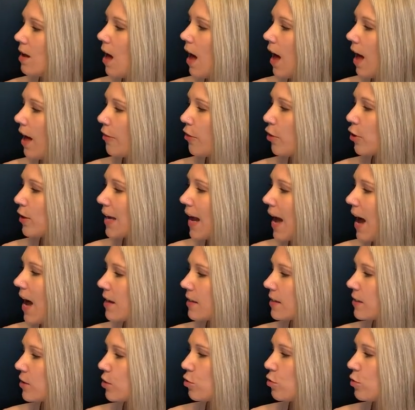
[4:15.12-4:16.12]
Other
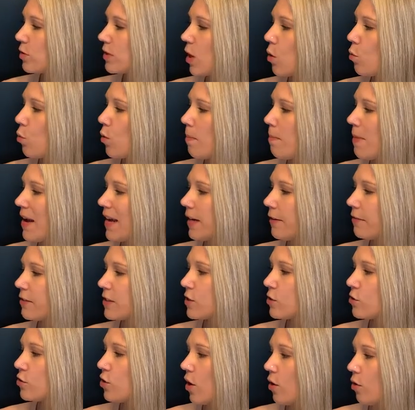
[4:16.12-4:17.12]
castles were made of
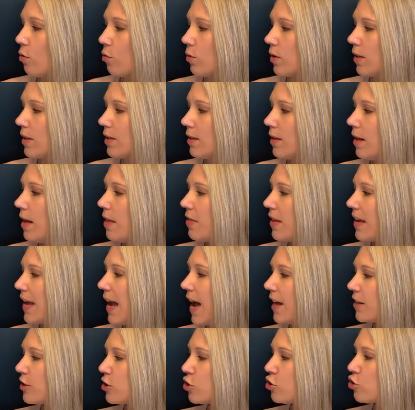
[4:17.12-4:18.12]
stone. They
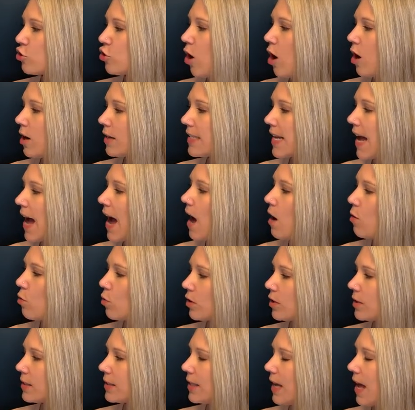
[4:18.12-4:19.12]
had strong
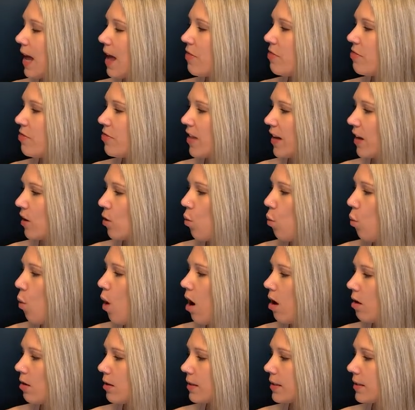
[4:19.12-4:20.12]
towers and thick
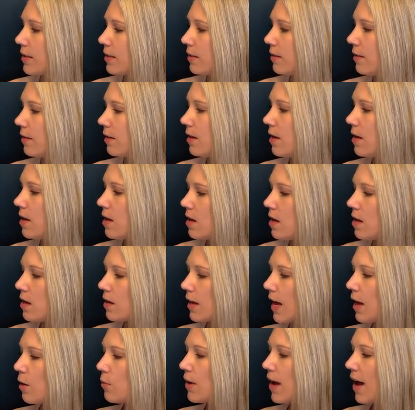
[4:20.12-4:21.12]
walls.
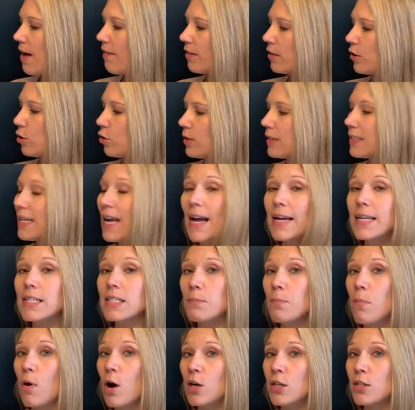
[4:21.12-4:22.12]
Okay, we have a little text
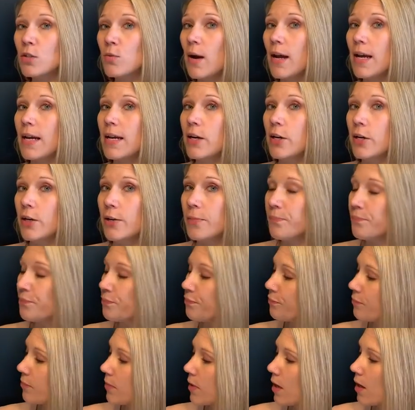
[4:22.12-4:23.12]
box right here.
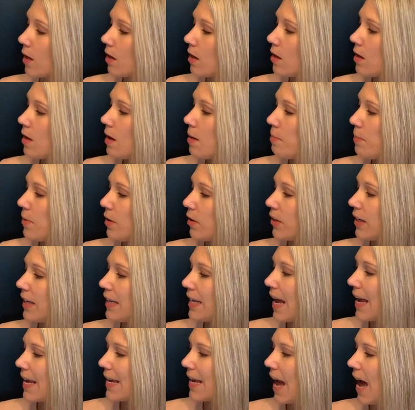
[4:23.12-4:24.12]
Building
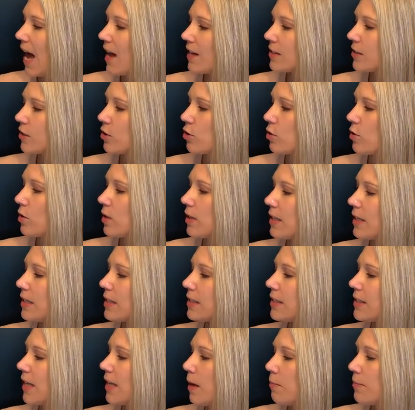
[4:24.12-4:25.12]
a castle
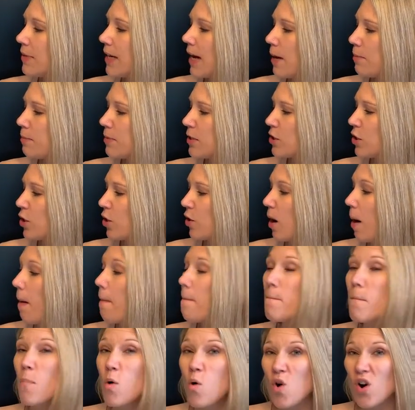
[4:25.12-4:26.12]
sometimes took
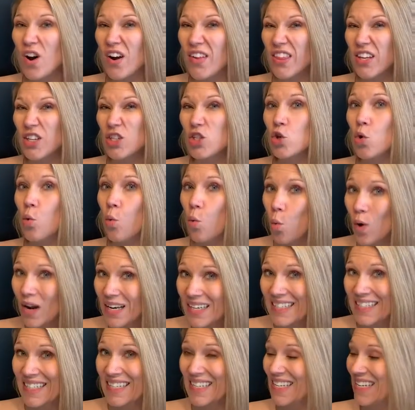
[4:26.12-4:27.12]
more than
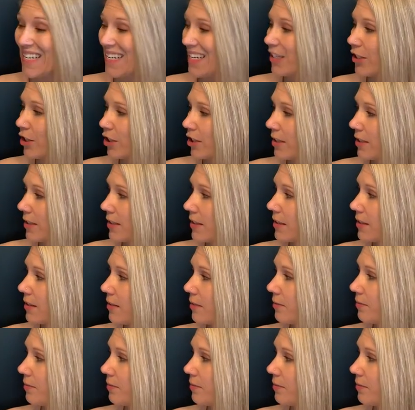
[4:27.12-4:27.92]
20 years.